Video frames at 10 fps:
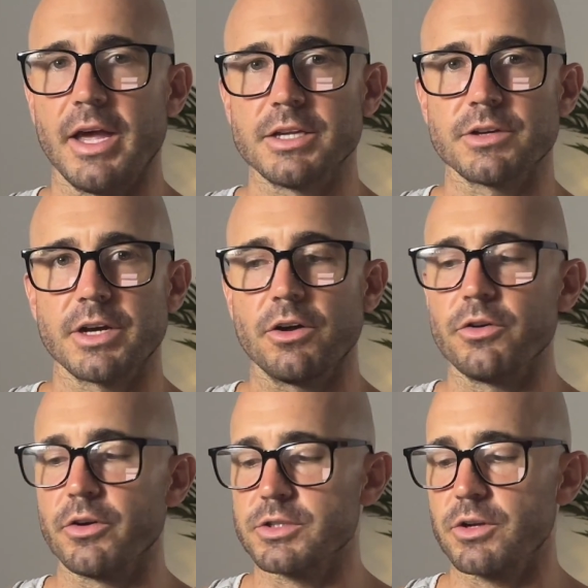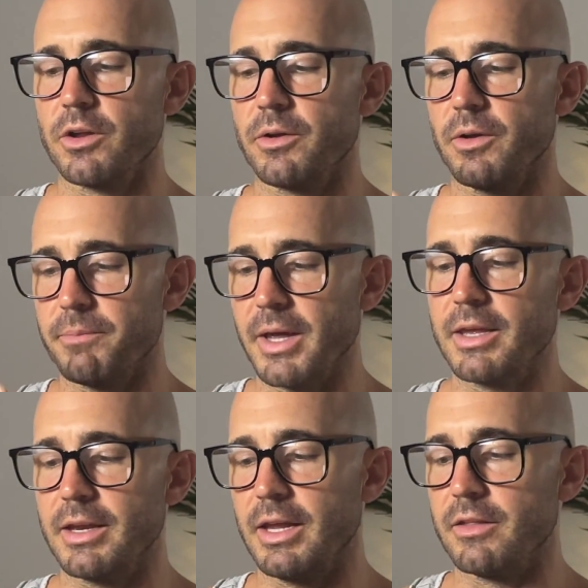As I get older, it's going to make
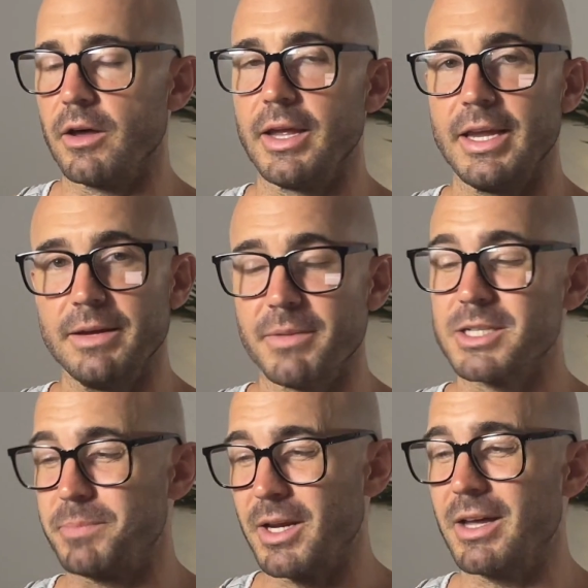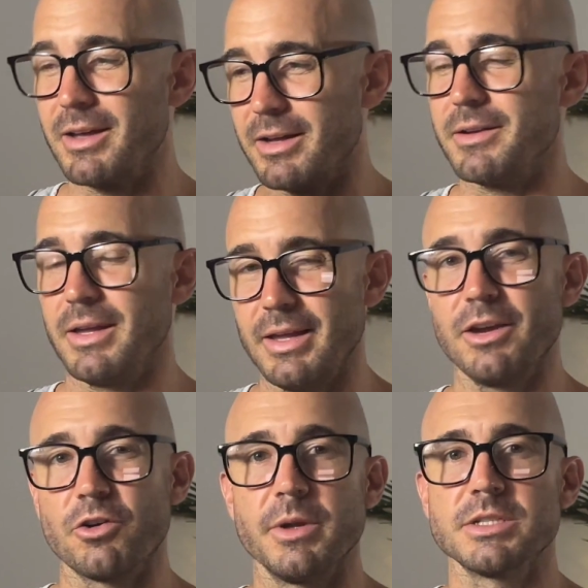it either much better
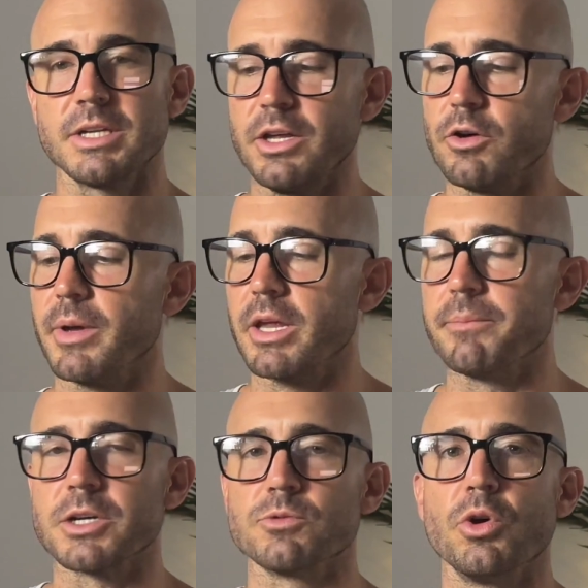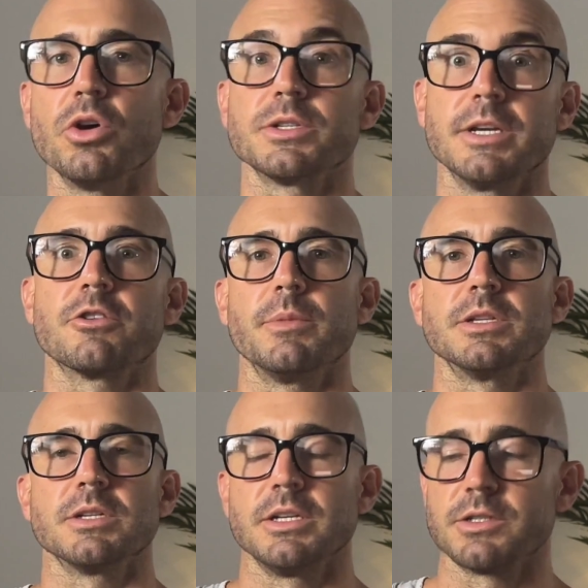incrementally or make it much worse
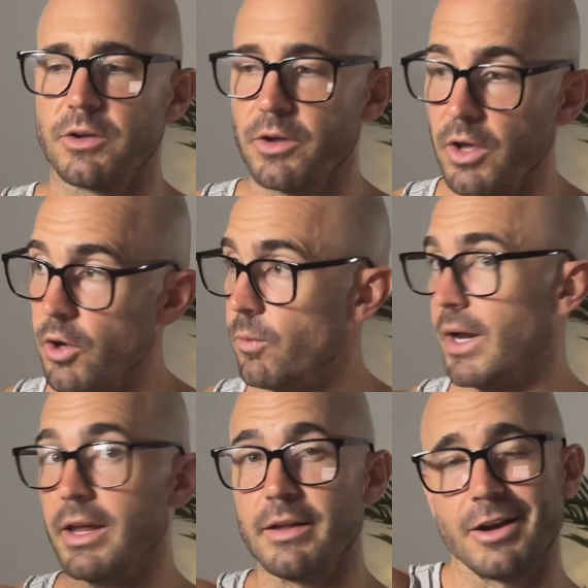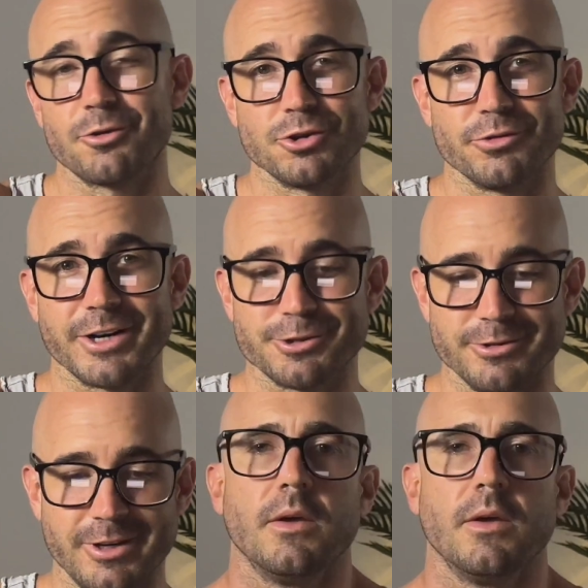incrementally. So we're heading in that good direction.